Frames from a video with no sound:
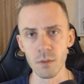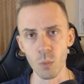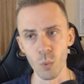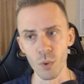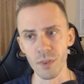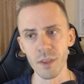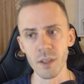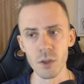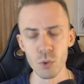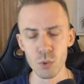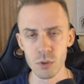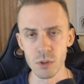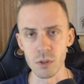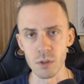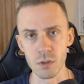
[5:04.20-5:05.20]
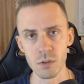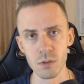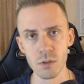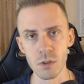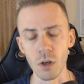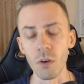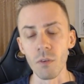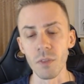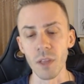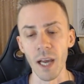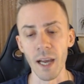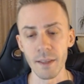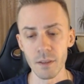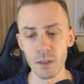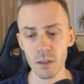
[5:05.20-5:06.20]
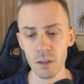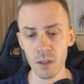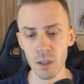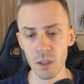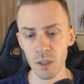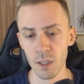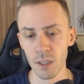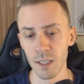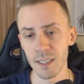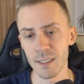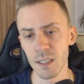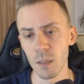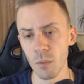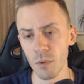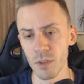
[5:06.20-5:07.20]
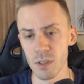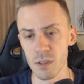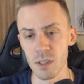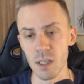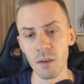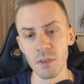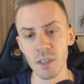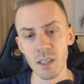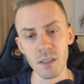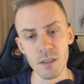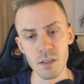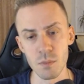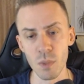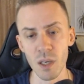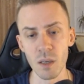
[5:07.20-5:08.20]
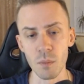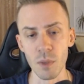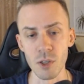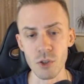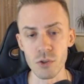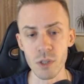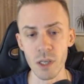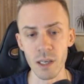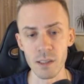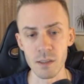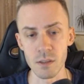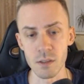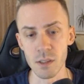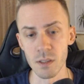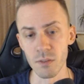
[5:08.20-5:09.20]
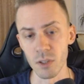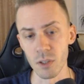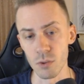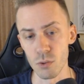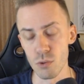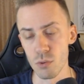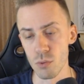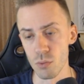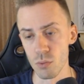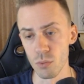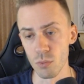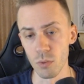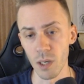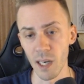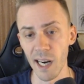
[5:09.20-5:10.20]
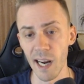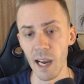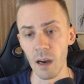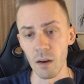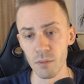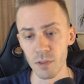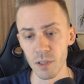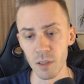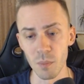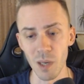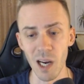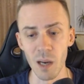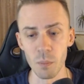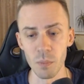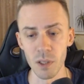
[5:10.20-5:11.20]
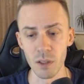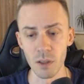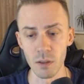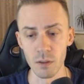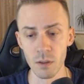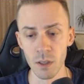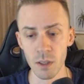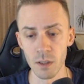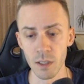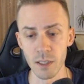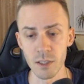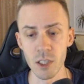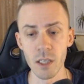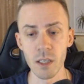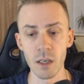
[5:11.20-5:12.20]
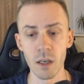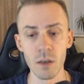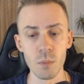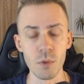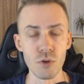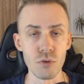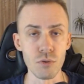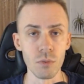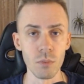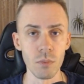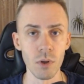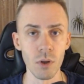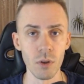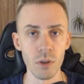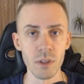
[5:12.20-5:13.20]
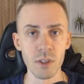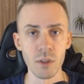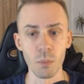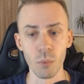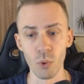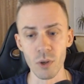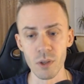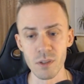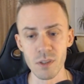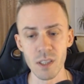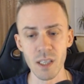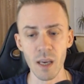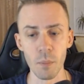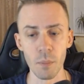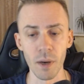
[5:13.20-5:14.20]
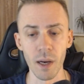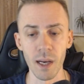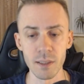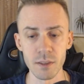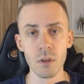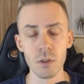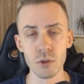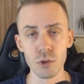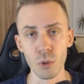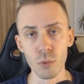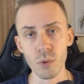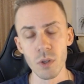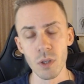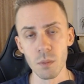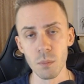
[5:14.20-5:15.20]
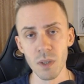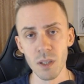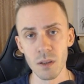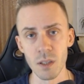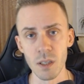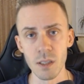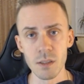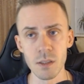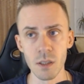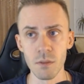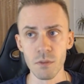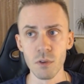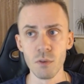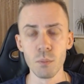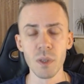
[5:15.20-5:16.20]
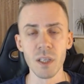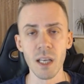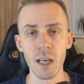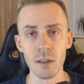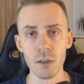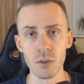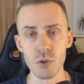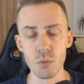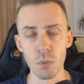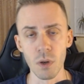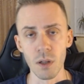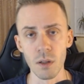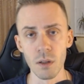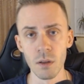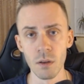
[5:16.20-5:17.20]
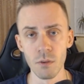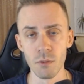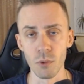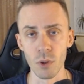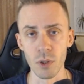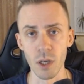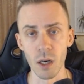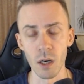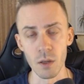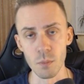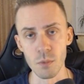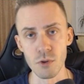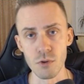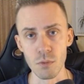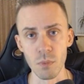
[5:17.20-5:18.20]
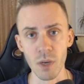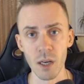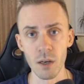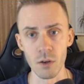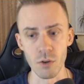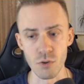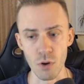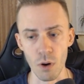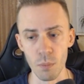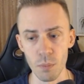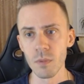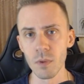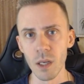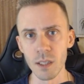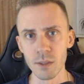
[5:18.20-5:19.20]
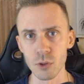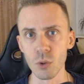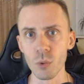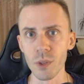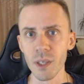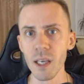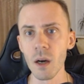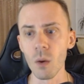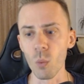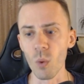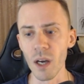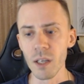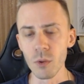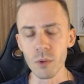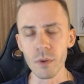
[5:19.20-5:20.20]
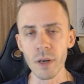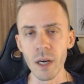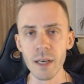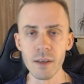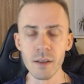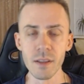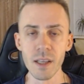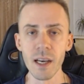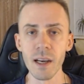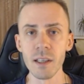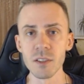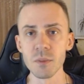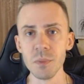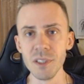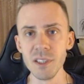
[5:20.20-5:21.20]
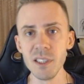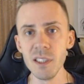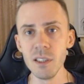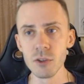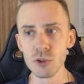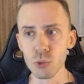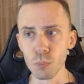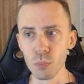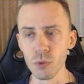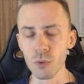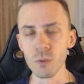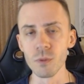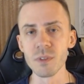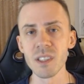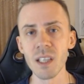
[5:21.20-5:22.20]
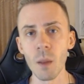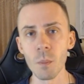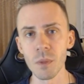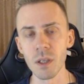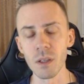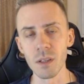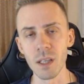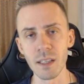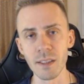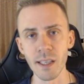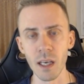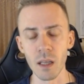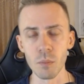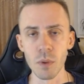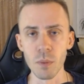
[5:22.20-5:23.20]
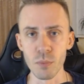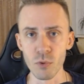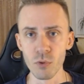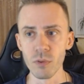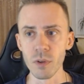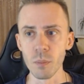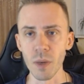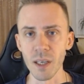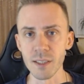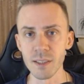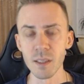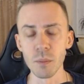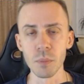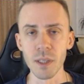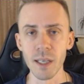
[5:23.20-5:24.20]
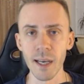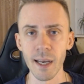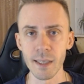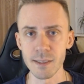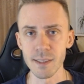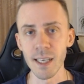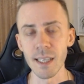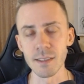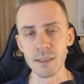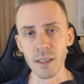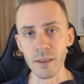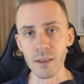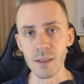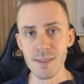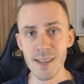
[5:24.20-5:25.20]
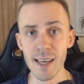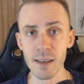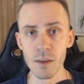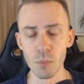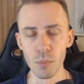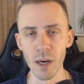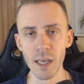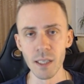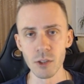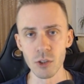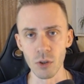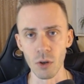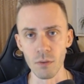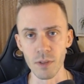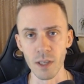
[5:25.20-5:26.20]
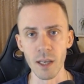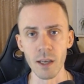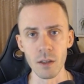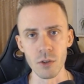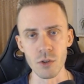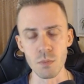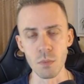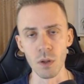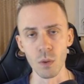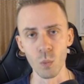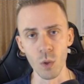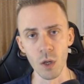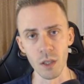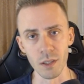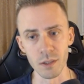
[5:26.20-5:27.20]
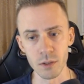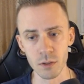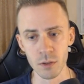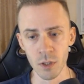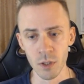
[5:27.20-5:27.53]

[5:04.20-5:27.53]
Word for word: with the uses of that? Like some of the stuff here doesn't make much sense even to have in my opinion. Like take Arbitrum, early supported ZK pass. So you can mint this if you've been eligible for the Arbitrum airdrop. And so here why you creating the SBT to prove something that can be proven by simply accessing the database of the eligible wallets.